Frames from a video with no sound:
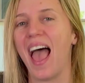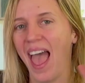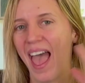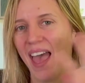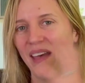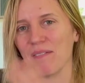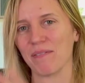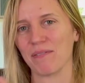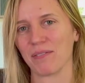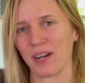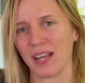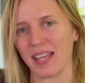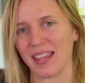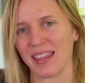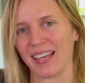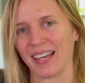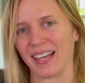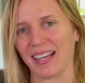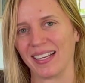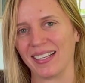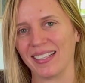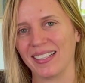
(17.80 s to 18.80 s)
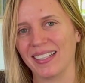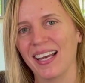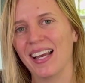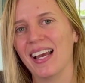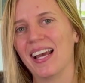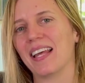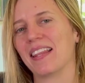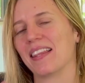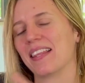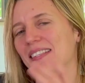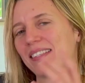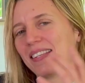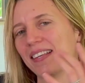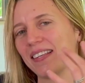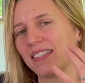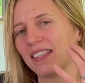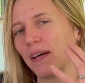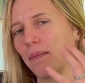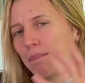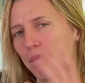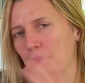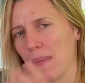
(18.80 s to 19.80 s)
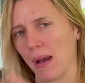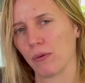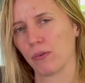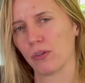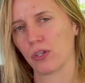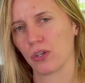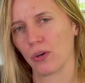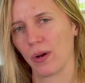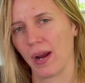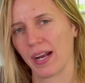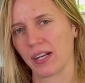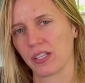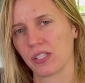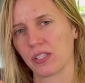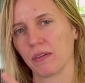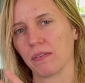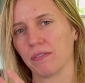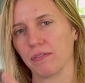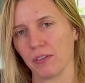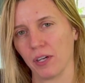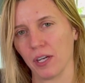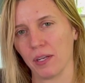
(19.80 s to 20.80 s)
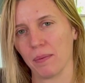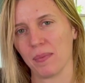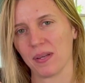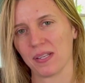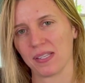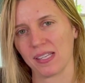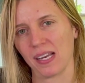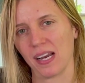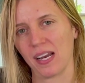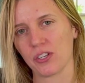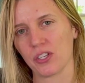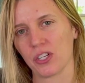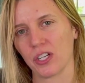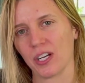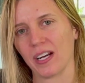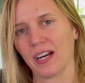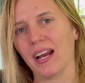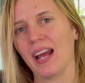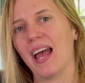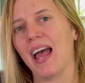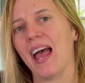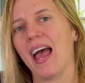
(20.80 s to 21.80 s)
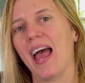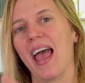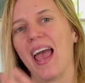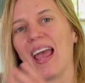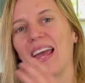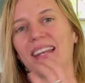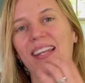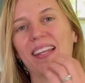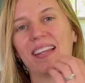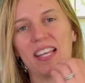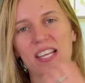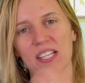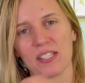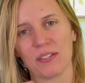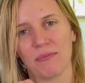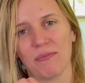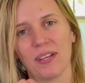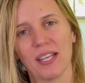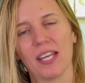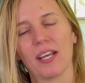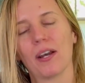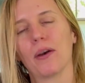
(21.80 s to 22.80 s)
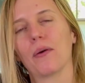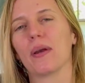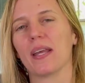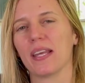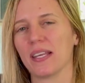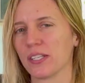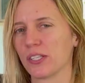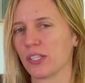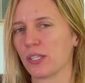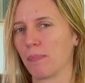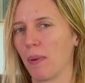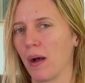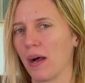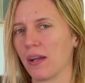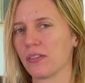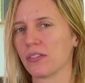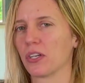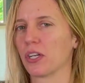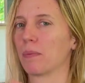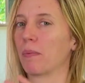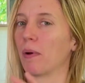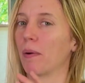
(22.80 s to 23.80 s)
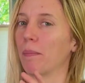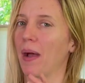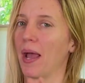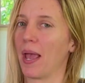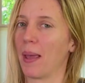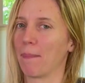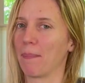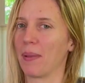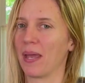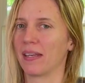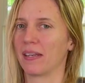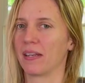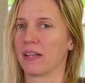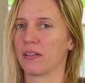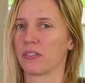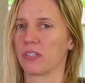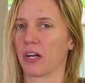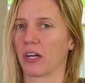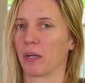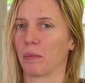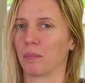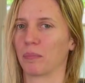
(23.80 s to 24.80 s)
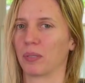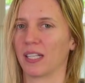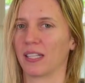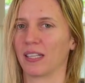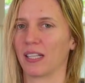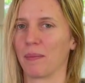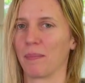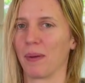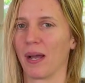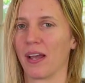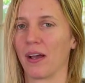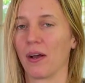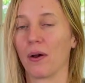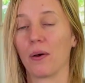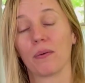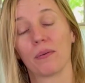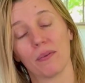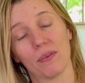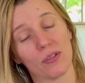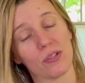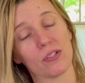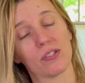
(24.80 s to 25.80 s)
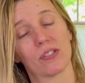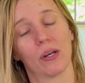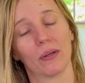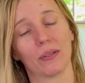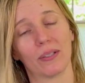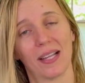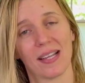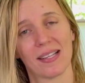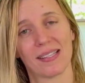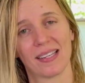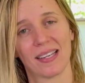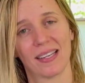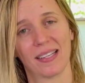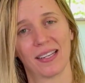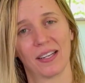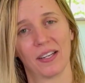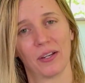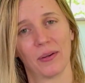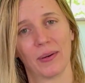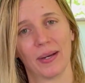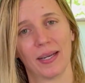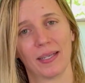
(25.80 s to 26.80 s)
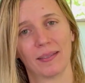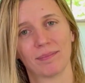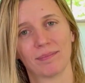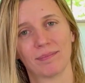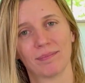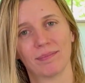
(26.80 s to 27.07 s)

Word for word: everything. This is the MOUNTRAX foot massager, and this video is sponsored, but my opinions are completely my own, so let's get into it.